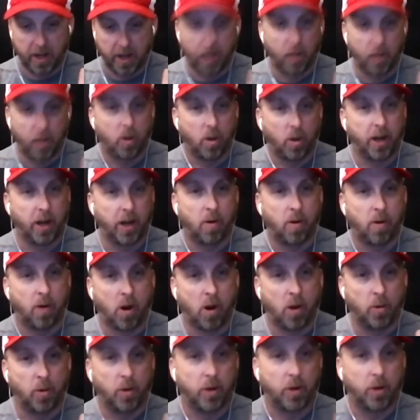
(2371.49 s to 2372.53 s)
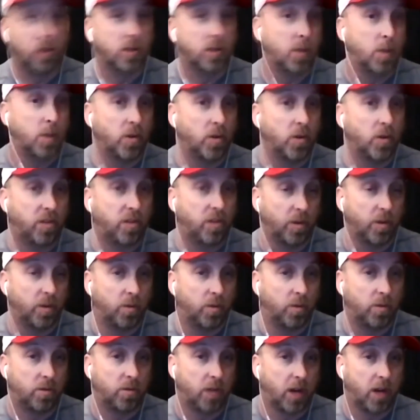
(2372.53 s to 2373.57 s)
on where you are and what you're exposed to,
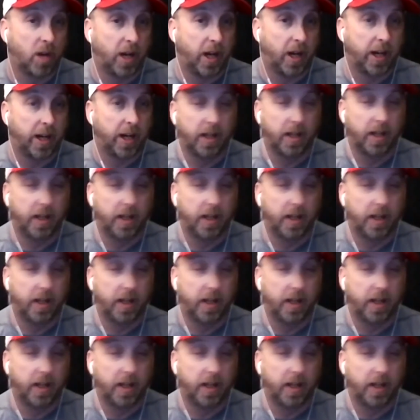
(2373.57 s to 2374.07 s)
right? And at